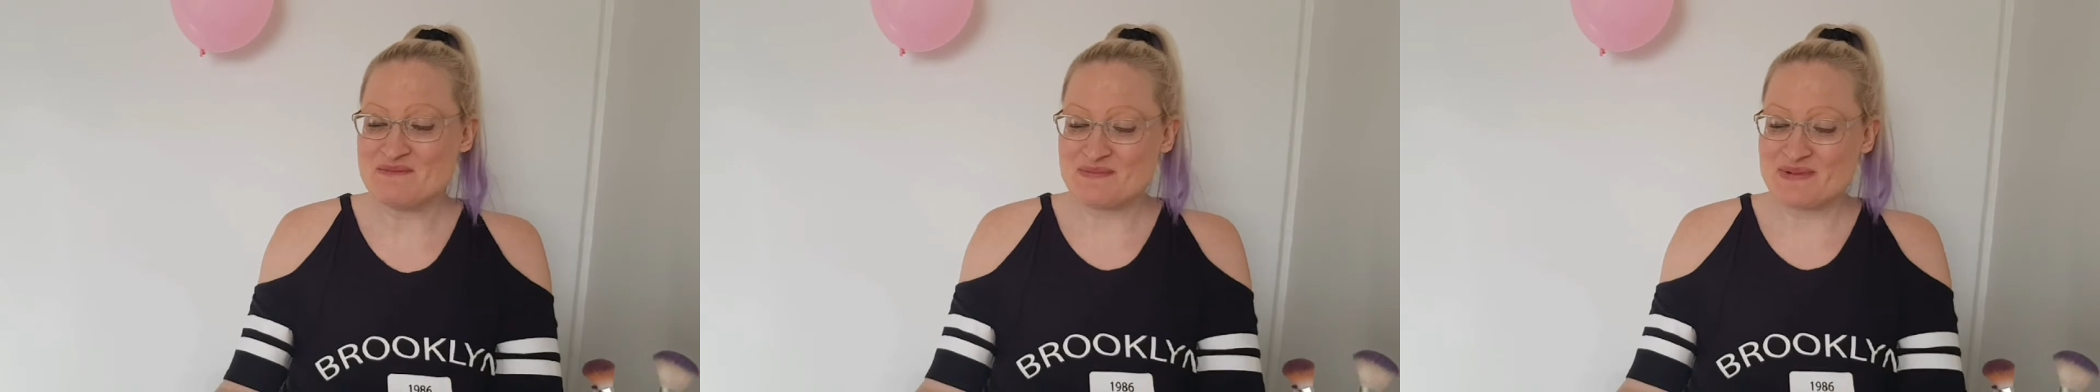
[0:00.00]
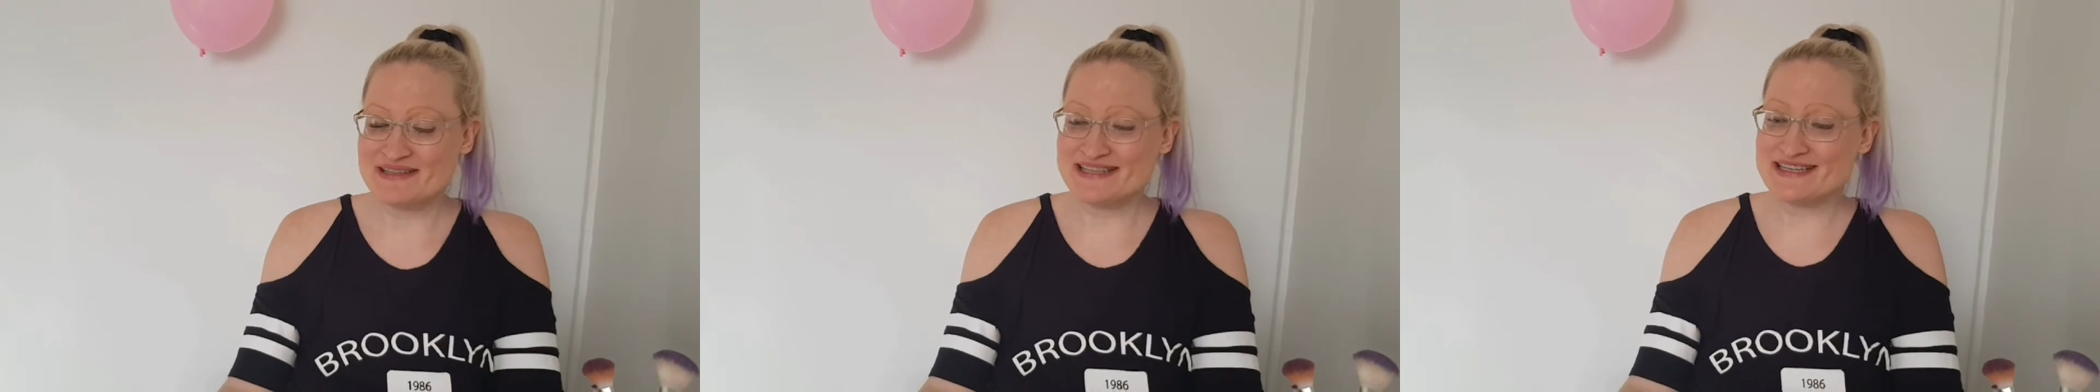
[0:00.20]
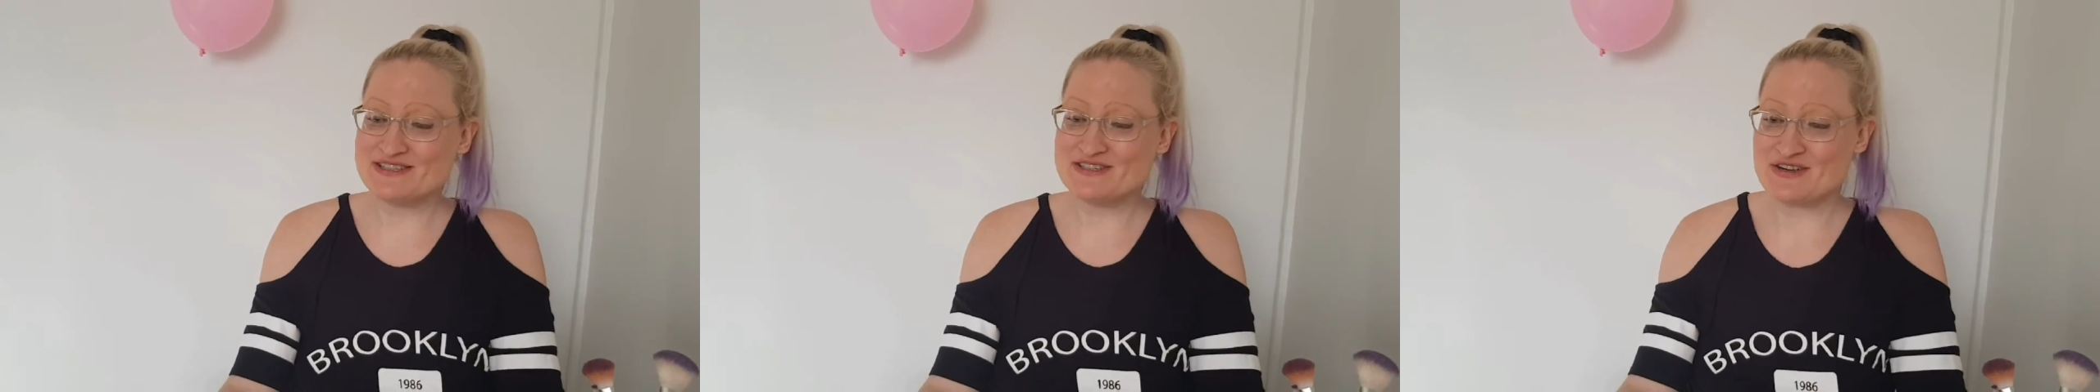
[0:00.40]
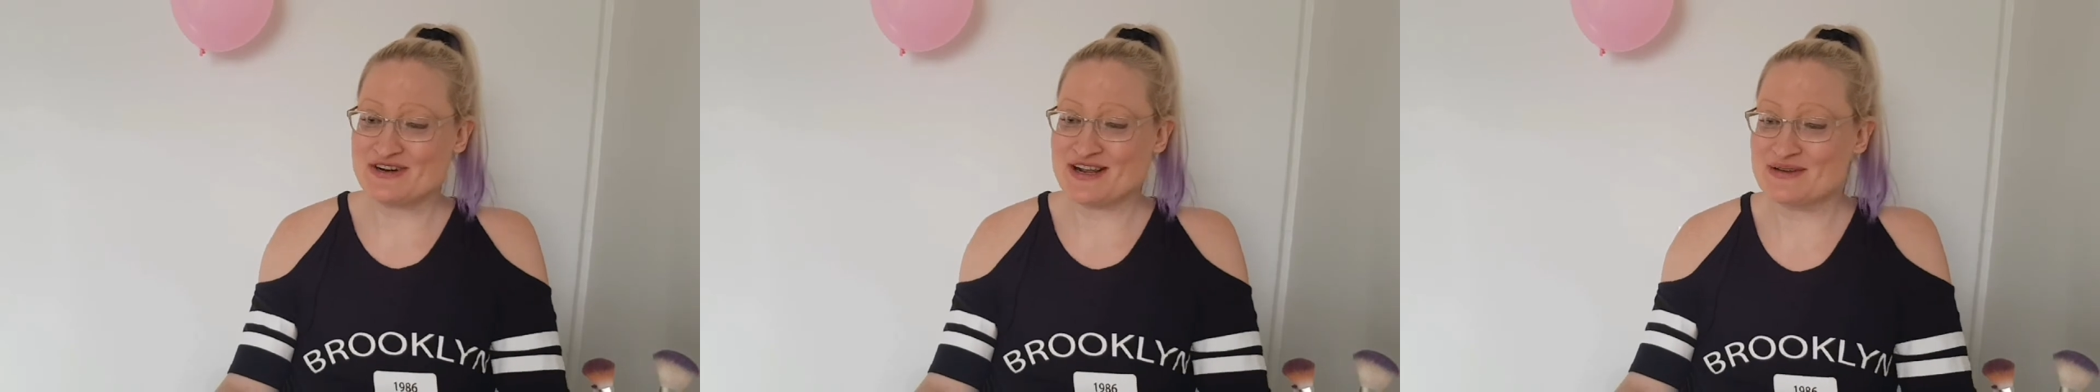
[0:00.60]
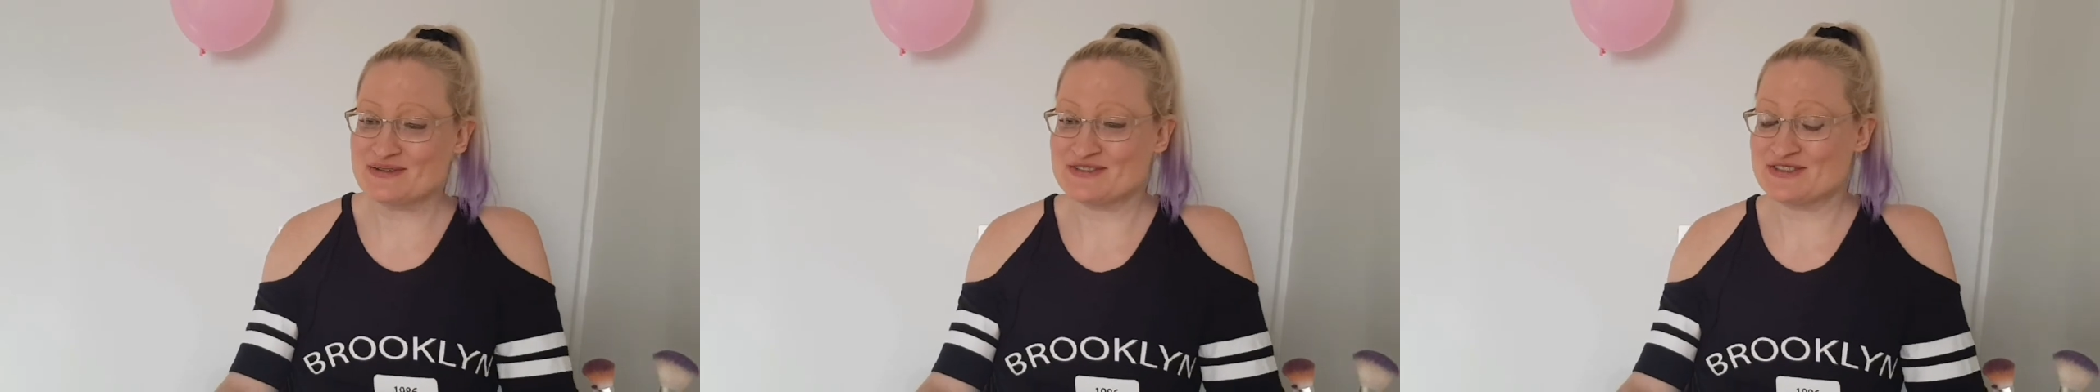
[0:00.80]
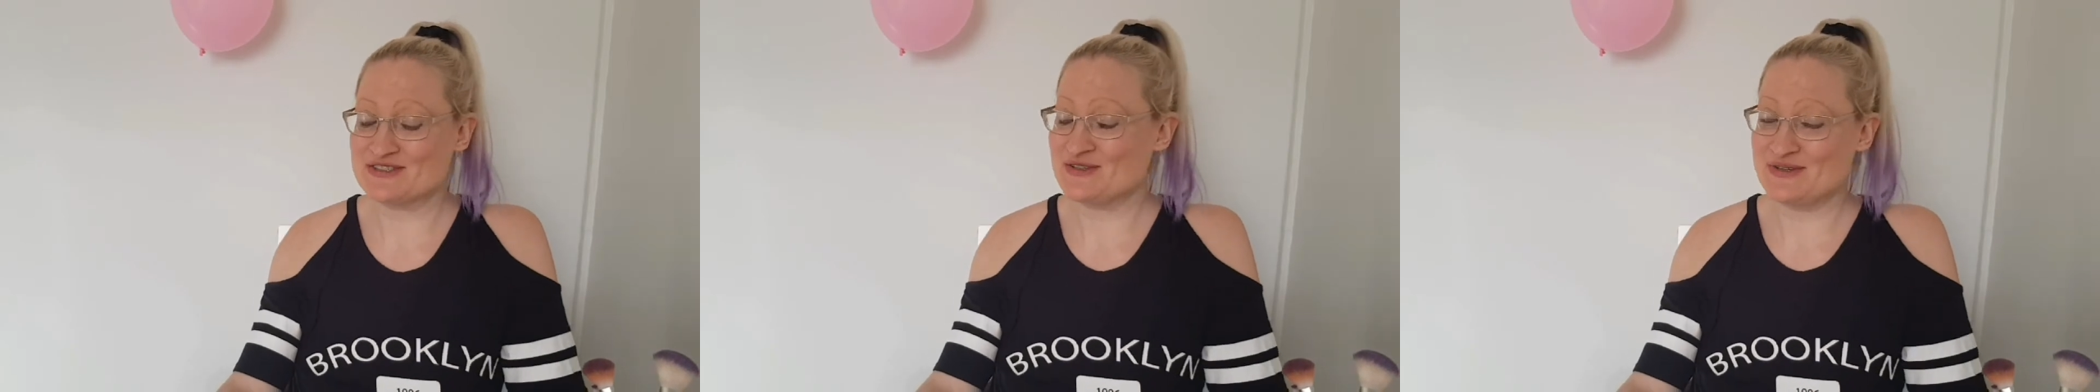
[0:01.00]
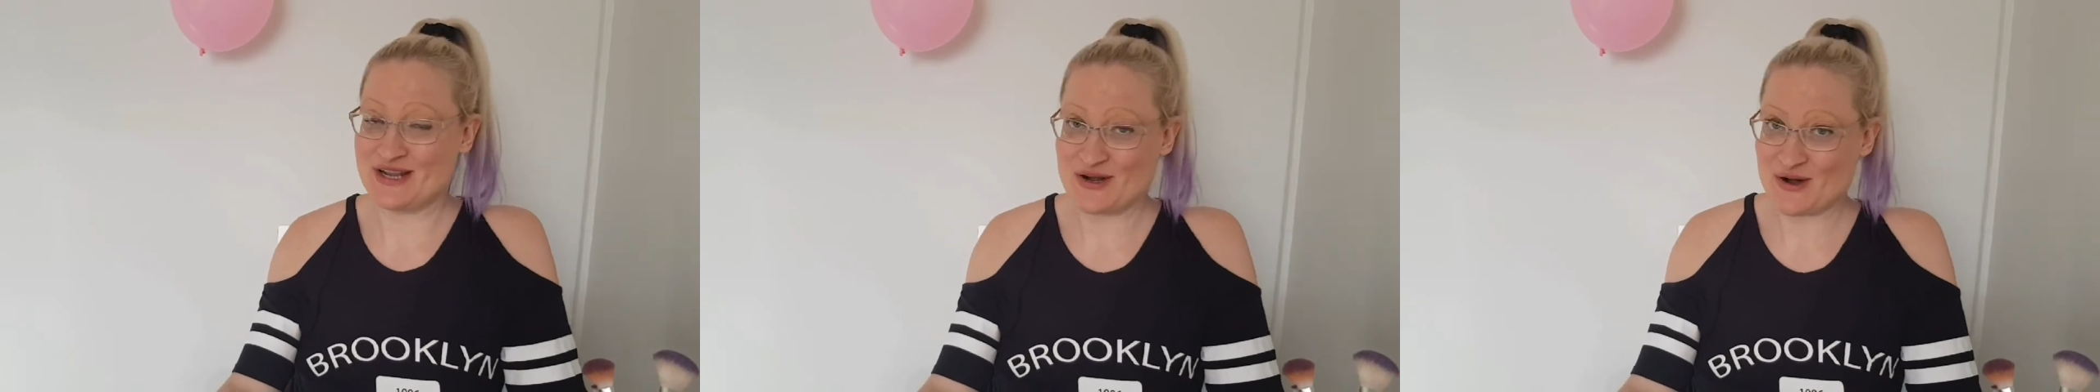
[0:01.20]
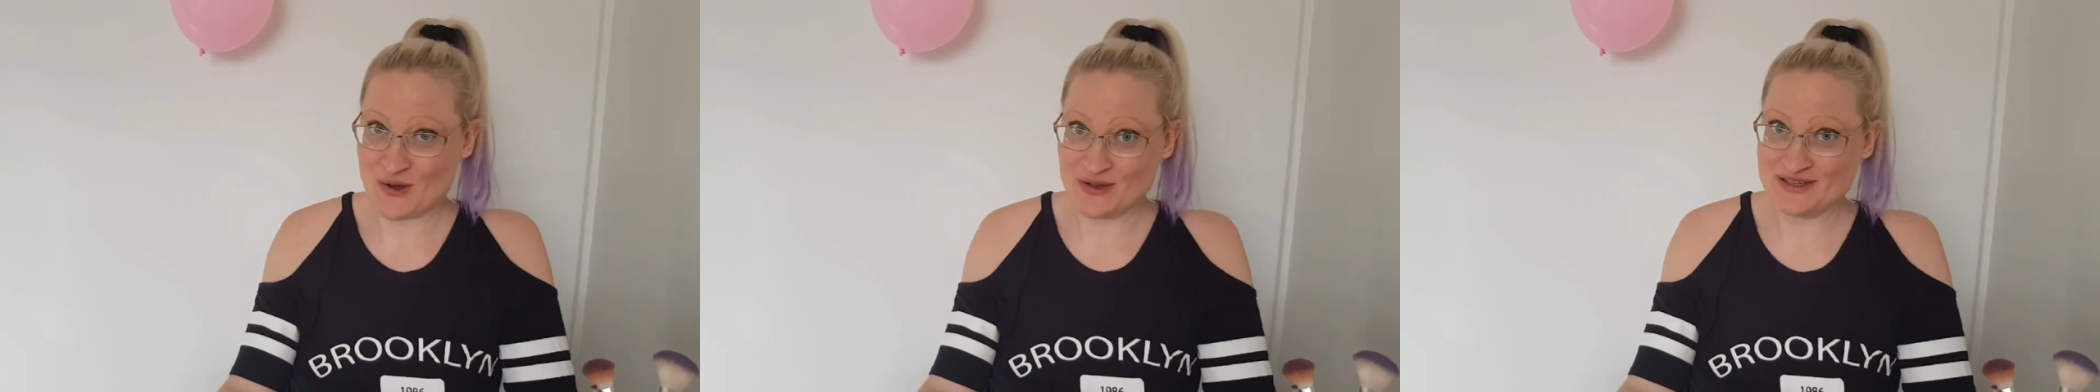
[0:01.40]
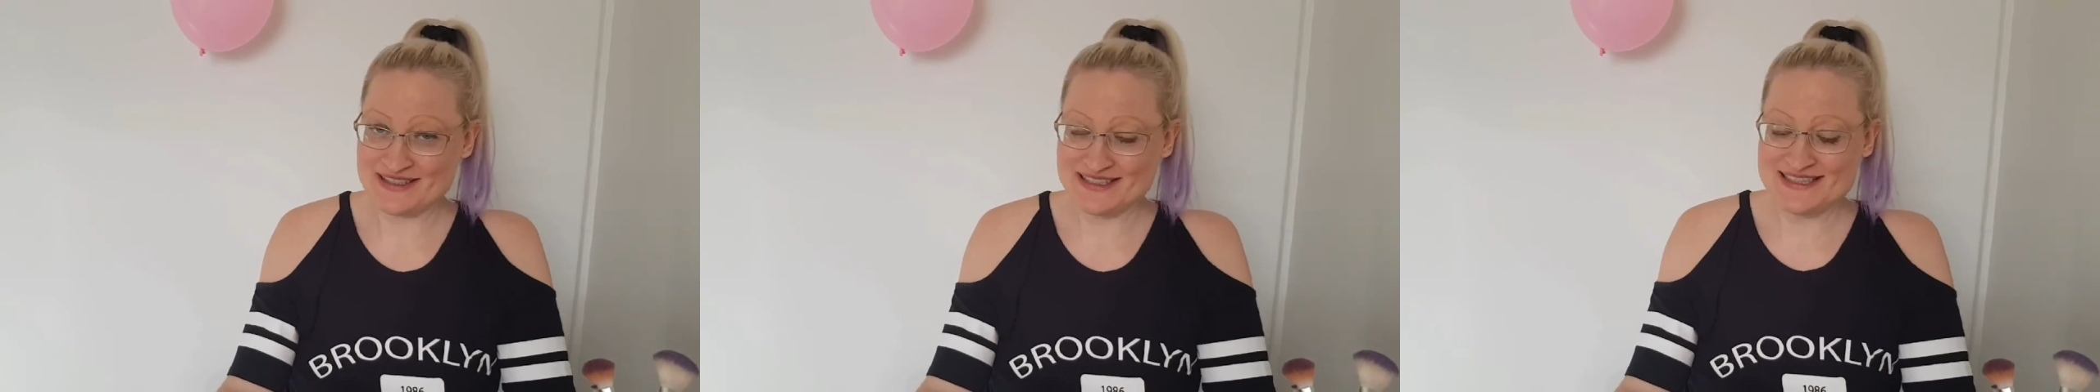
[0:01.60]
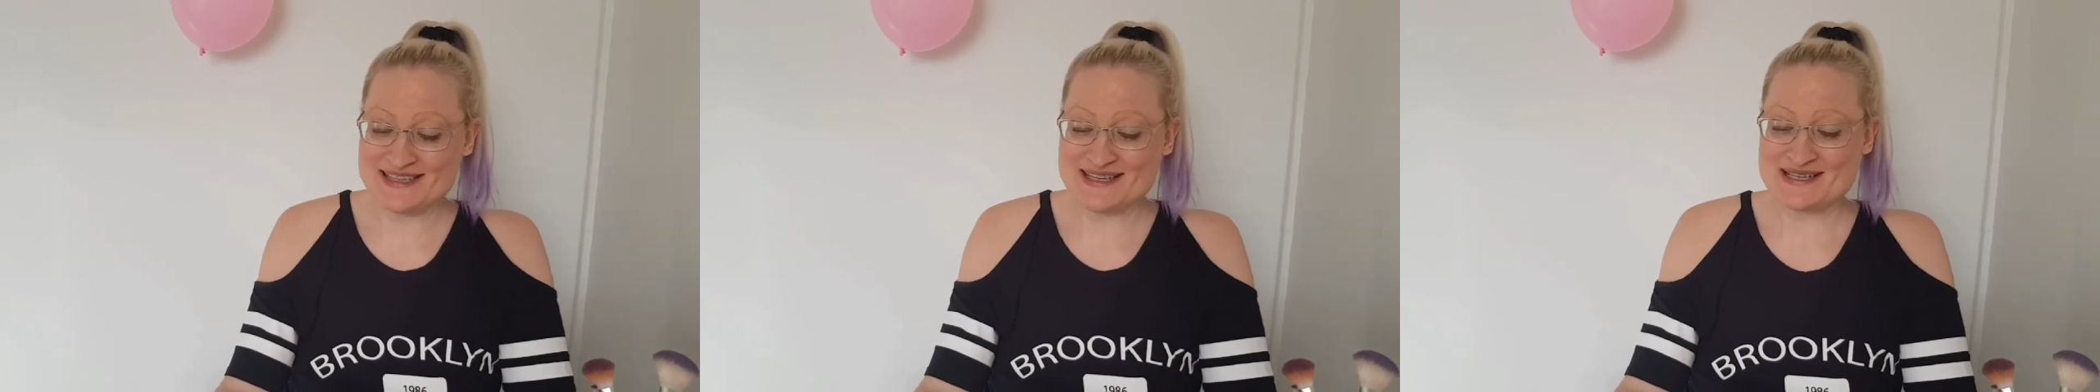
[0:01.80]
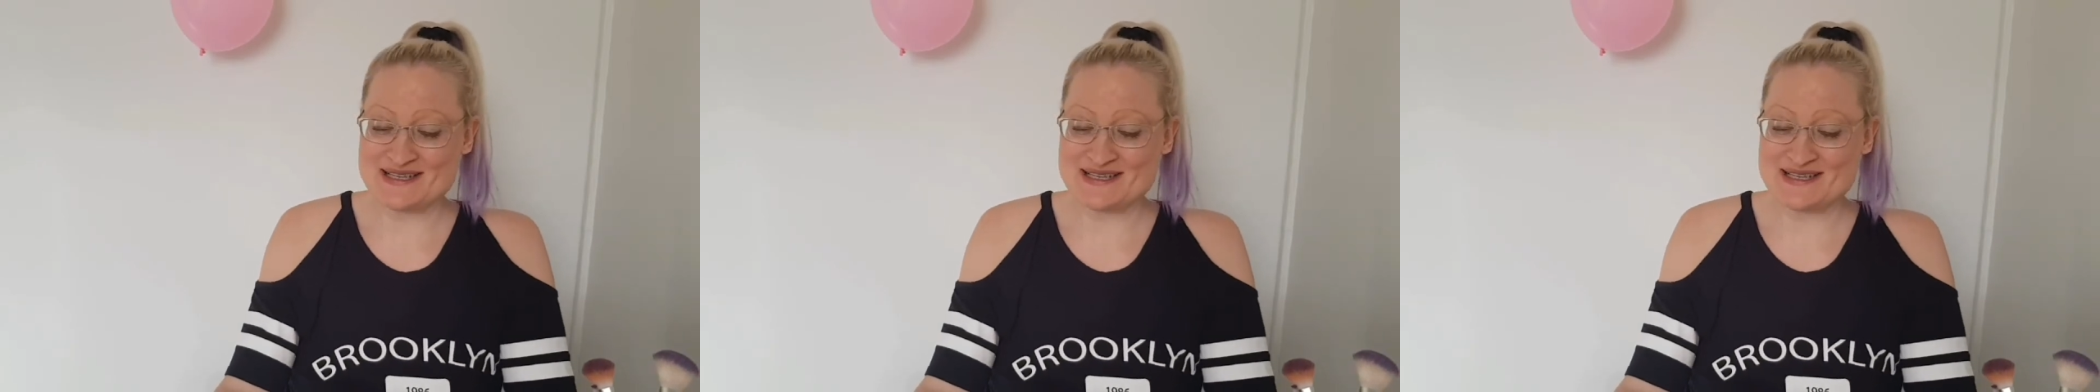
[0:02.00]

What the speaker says: but it didn't turn out good at all.